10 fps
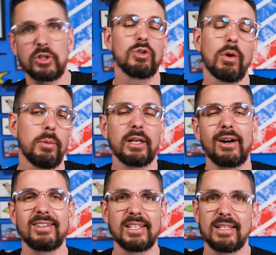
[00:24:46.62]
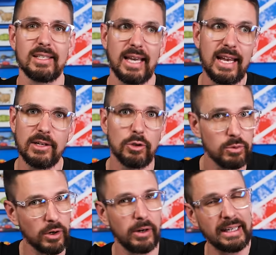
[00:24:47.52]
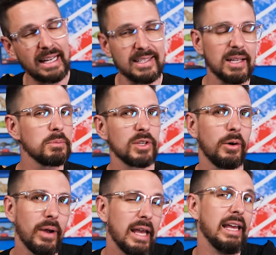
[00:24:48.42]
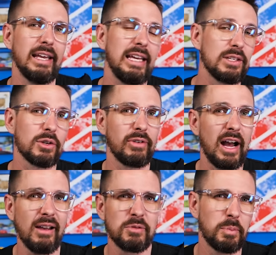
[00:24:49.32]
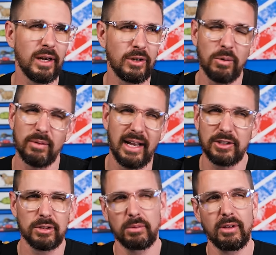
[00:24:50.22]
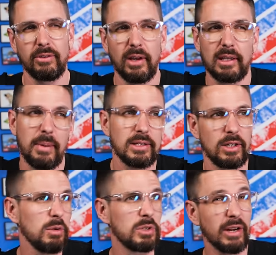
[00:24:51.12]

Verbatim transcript: which normally causes his hand to turn against him. So he survives, but I don't actually really feel like that makes a huge